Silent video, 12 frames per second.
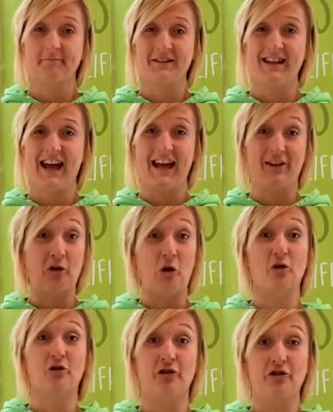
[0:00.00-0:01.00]
Yeah, it's
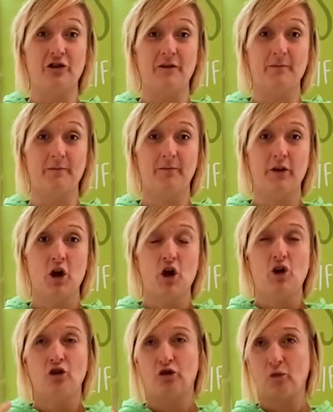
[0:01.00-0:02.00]
oxygen.
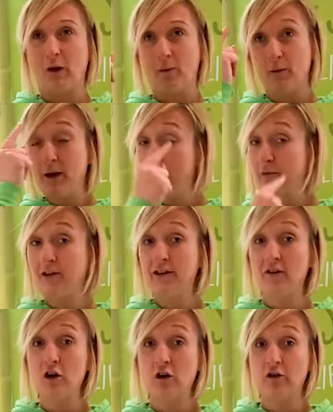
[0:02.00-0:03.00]
So when we breathe
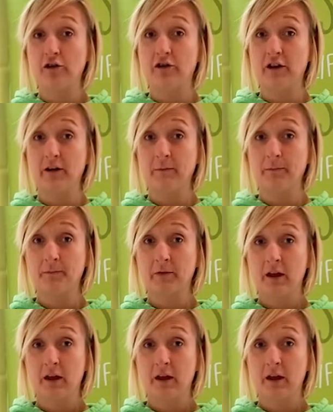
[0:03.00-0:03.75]
in the oxygen